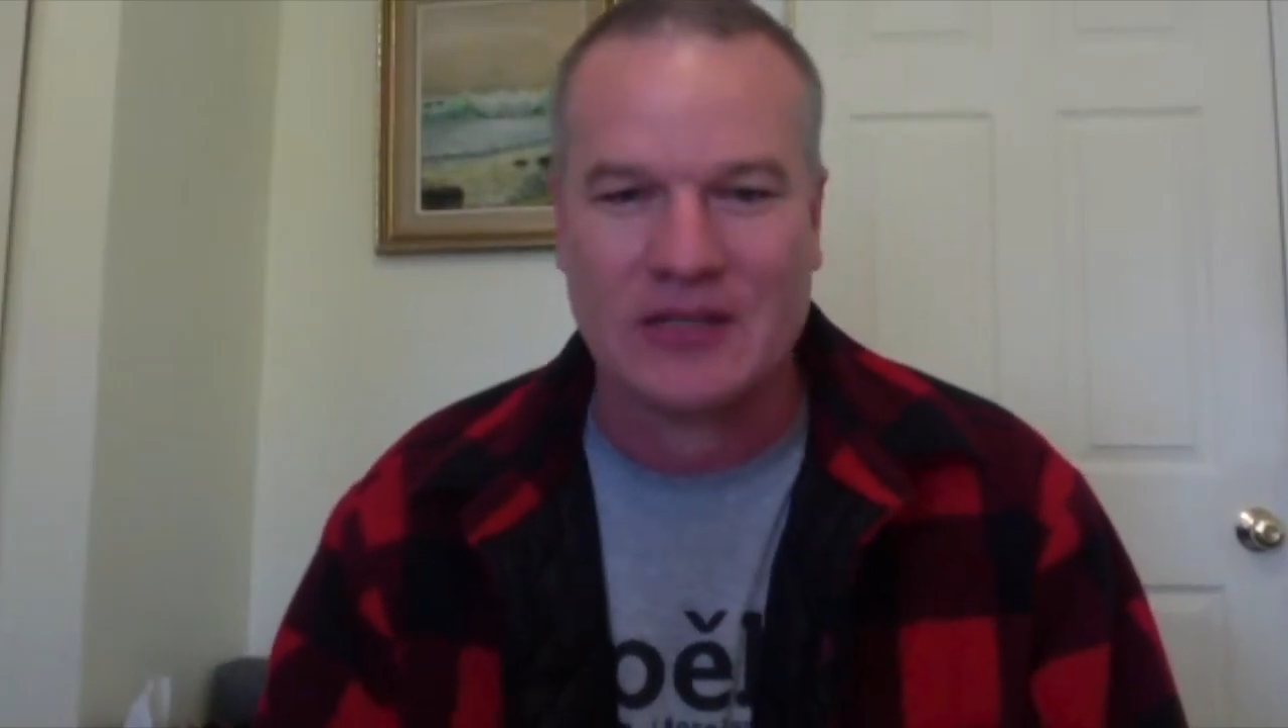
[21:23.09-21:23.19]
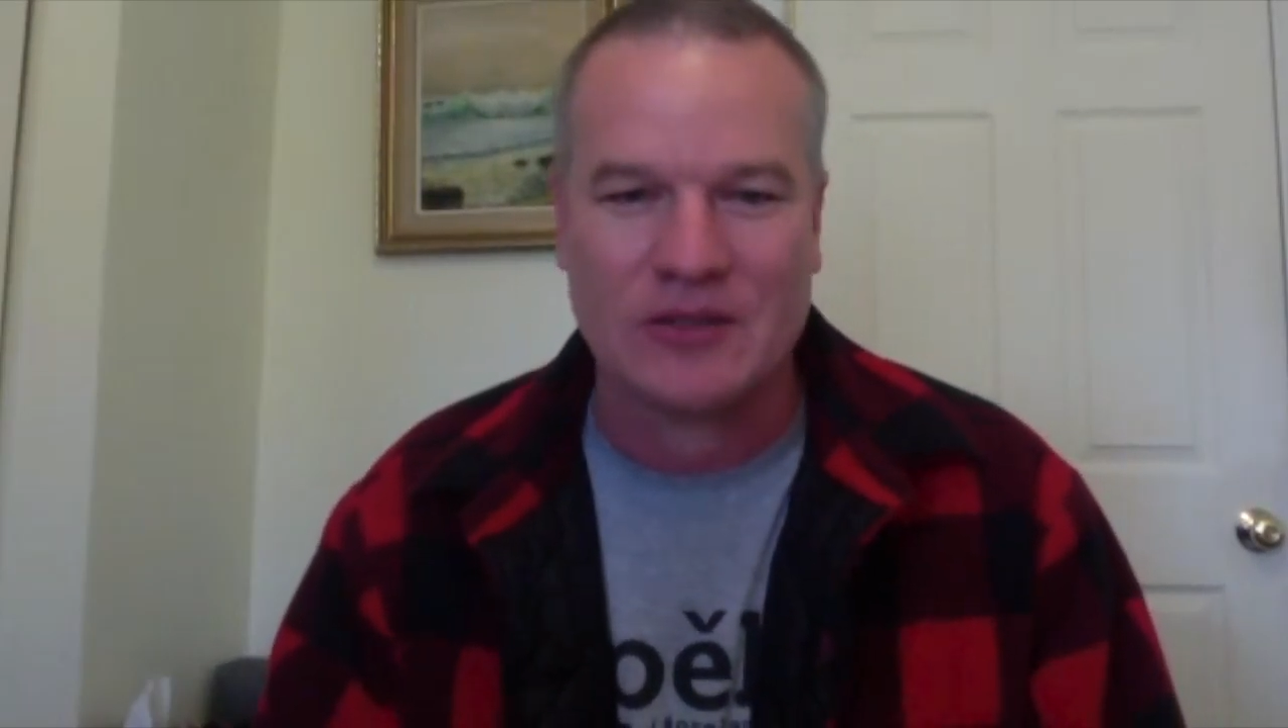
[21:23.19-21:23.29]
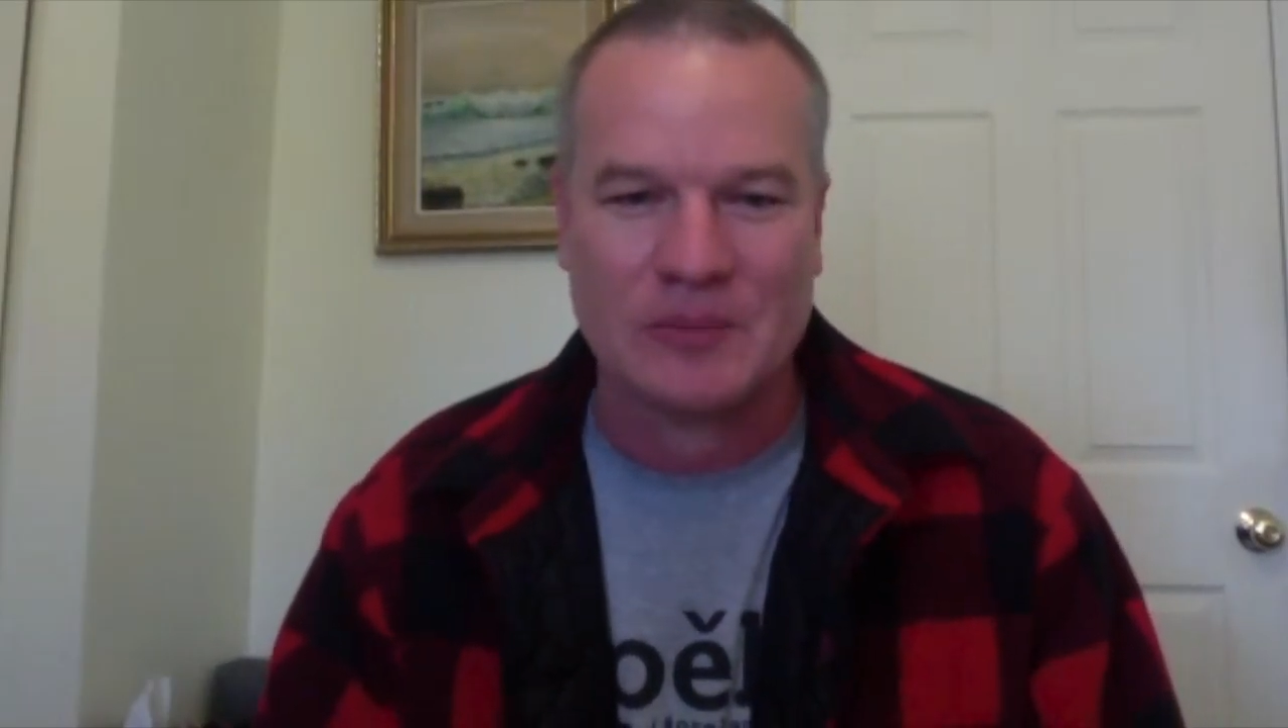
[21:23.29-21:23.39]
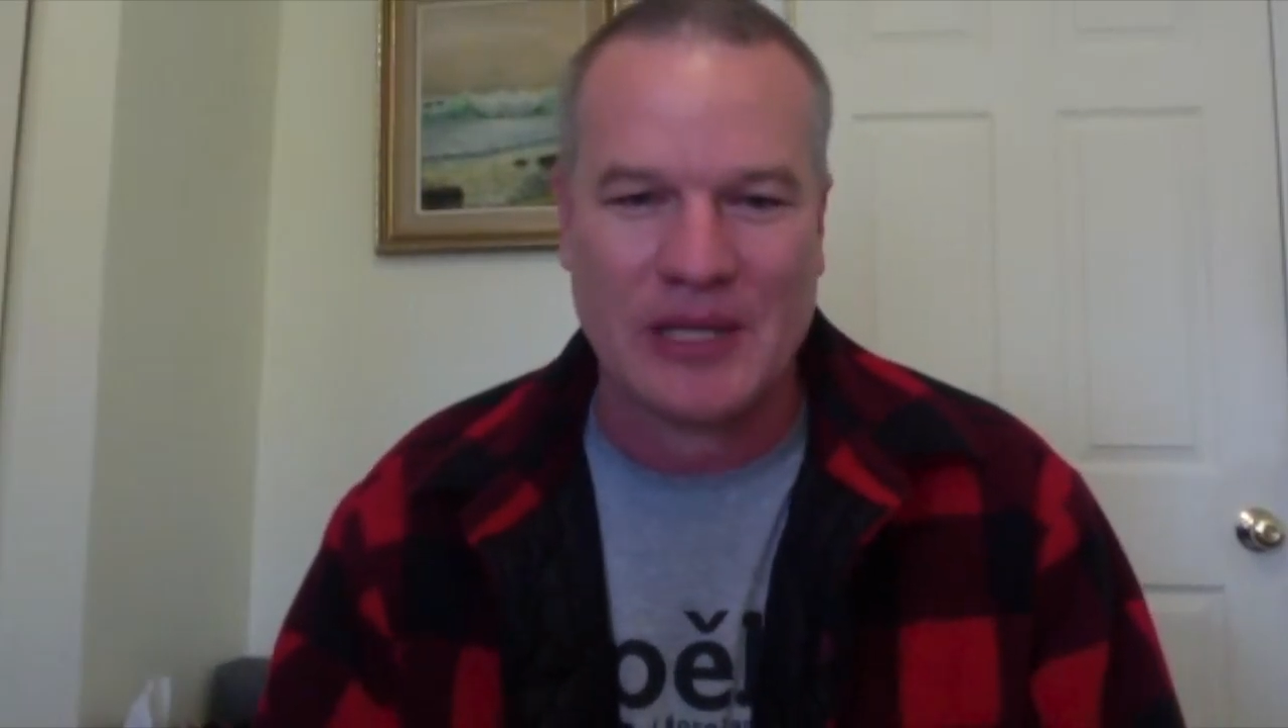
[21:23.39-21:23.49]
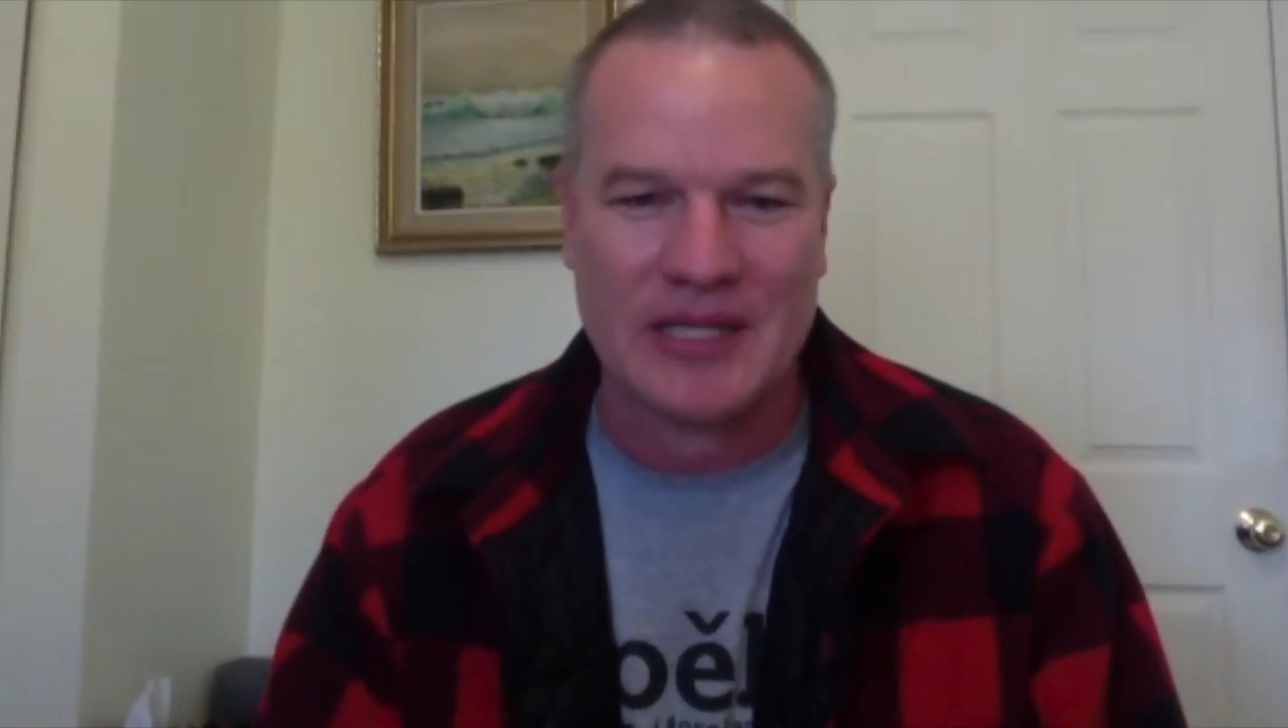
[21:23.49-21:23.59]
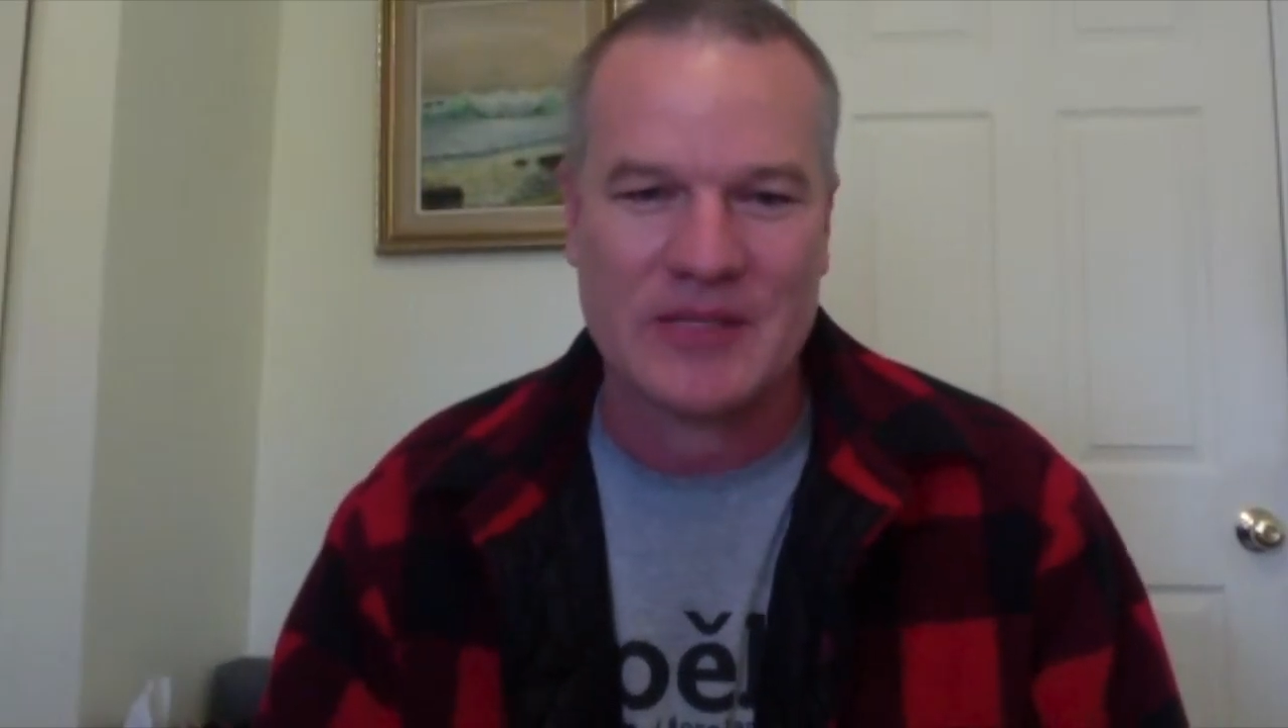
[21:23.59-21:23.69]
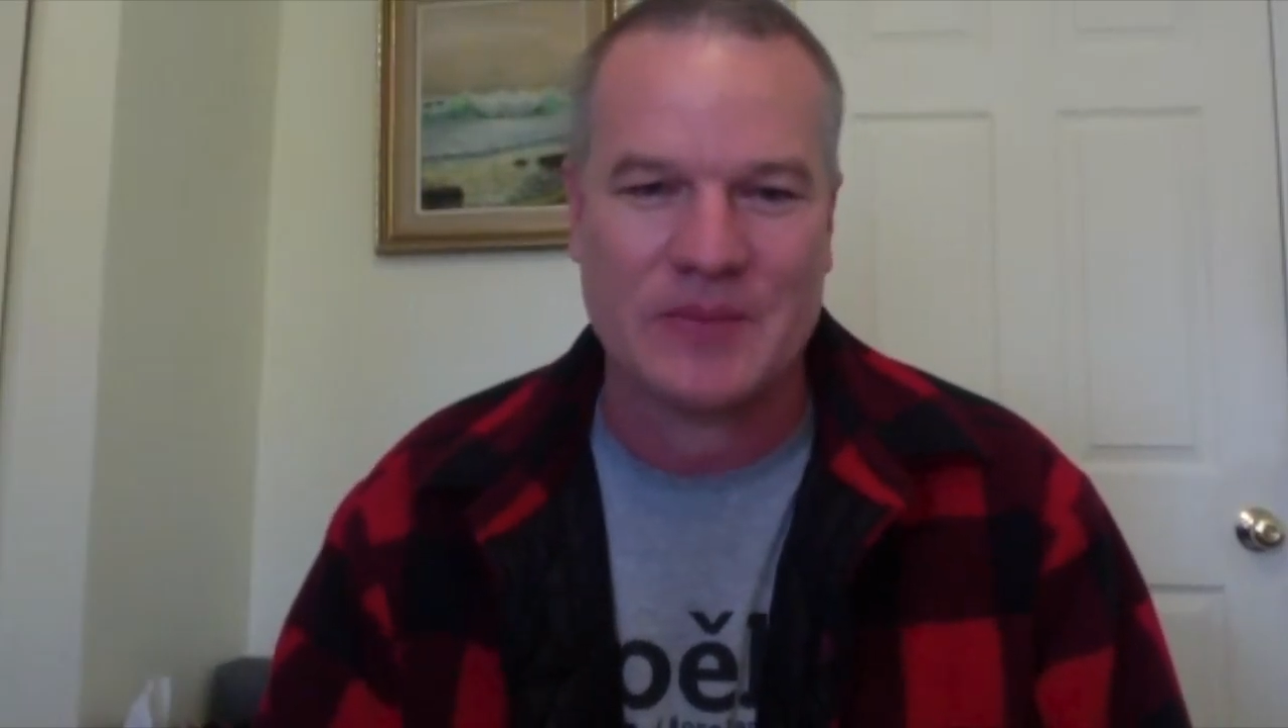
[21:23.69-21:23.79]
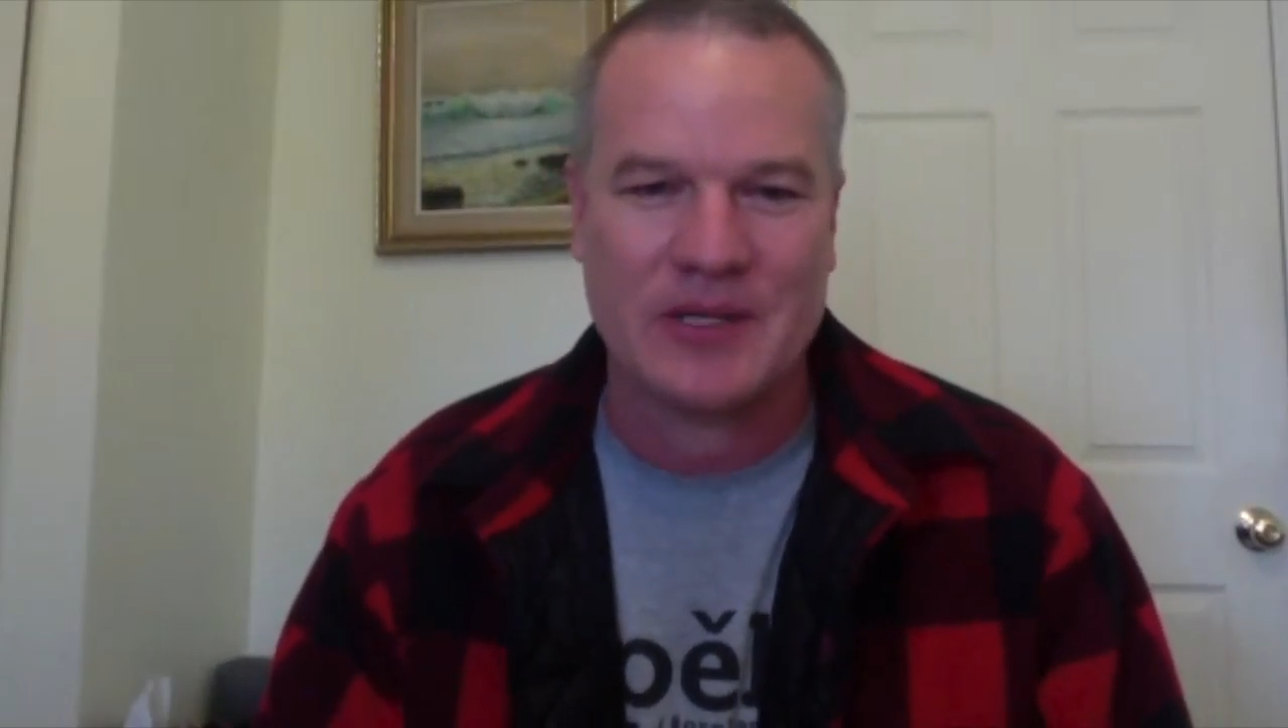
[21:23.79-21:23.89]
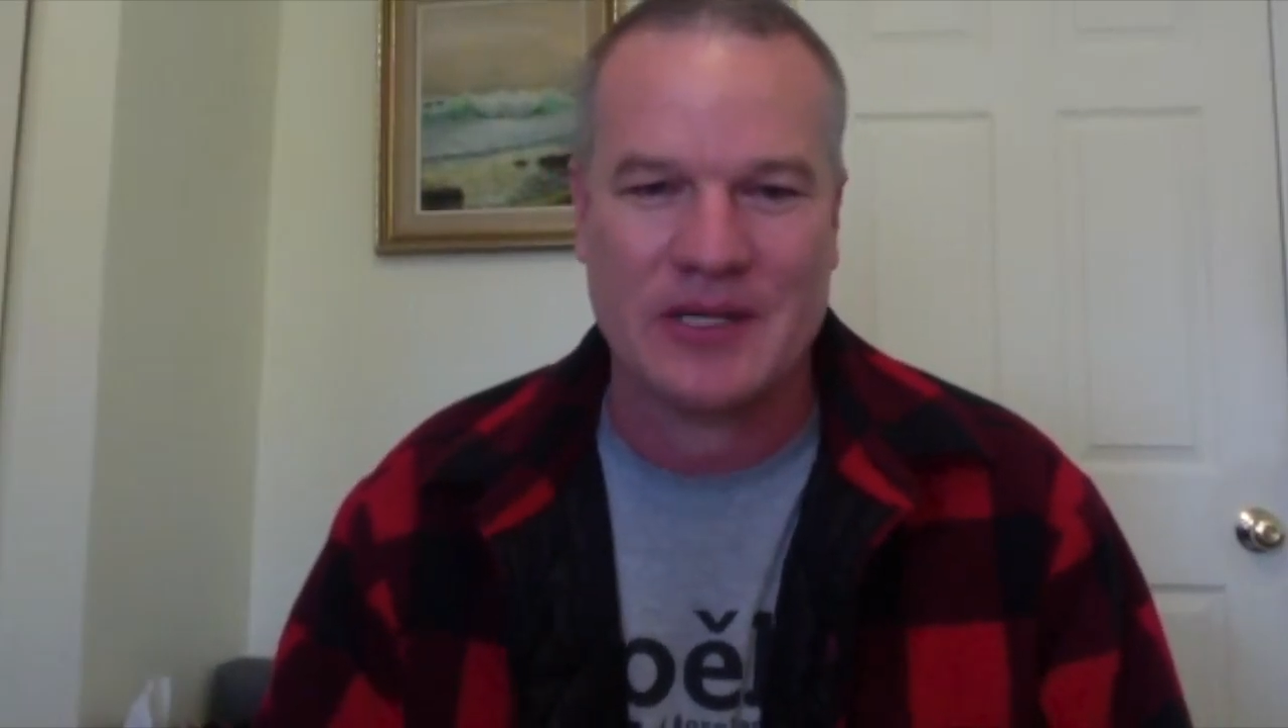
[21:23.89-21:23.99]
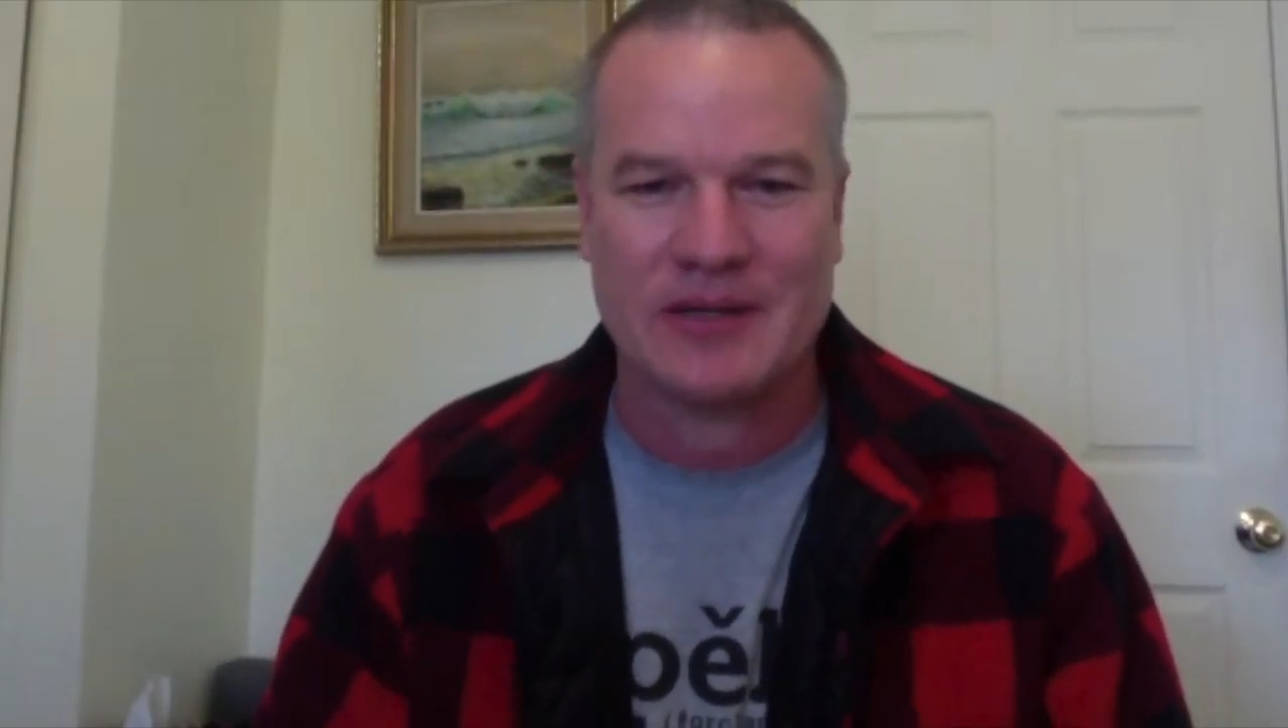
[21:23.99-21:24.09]

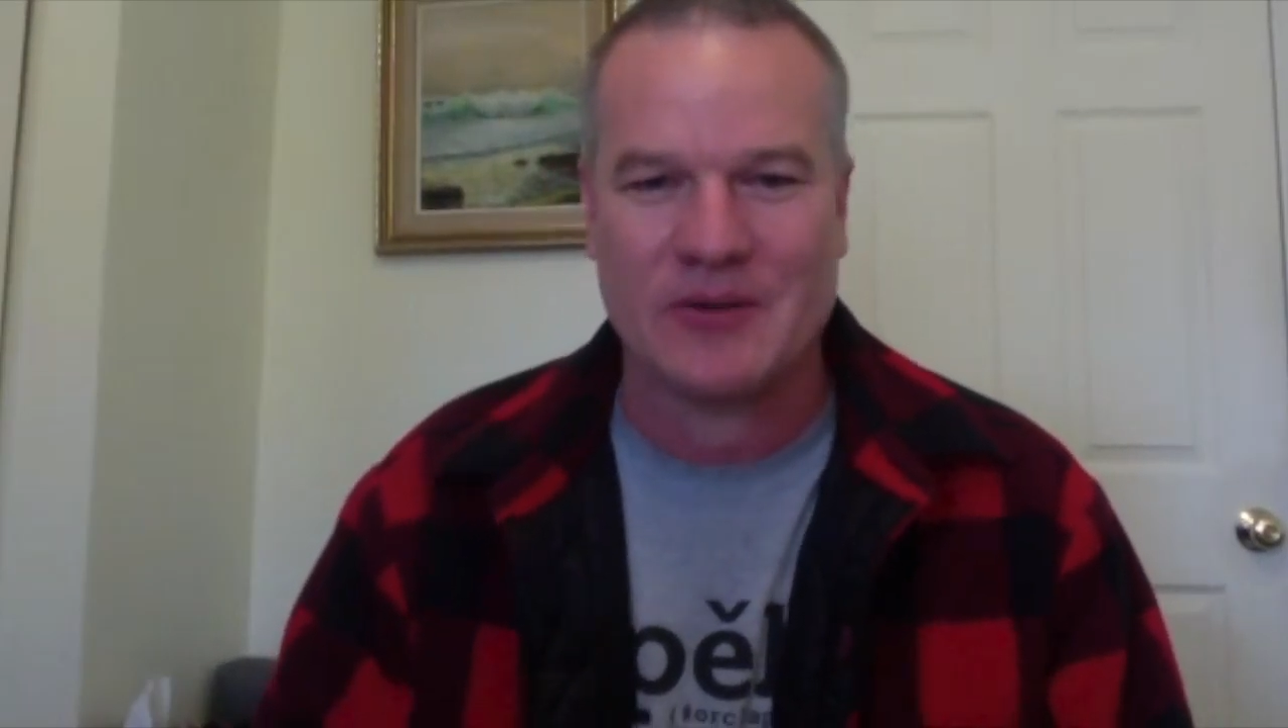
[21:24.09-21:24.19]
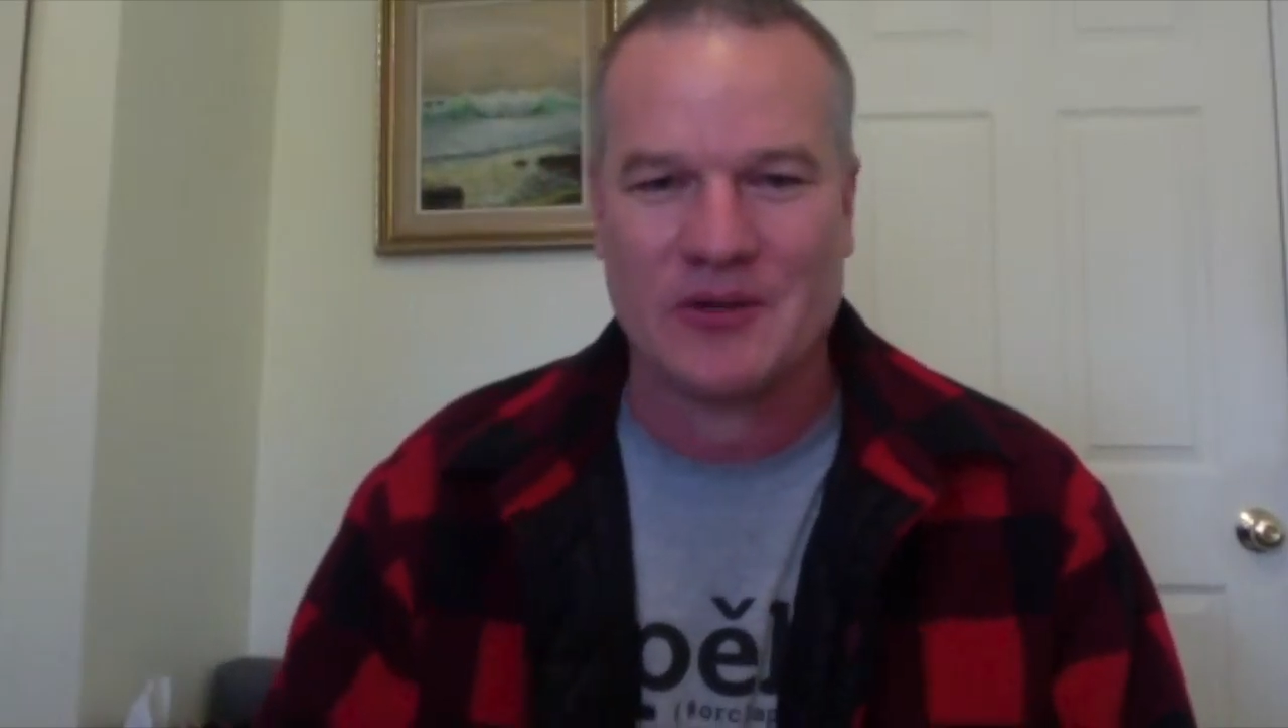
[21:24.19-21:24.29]
replacement,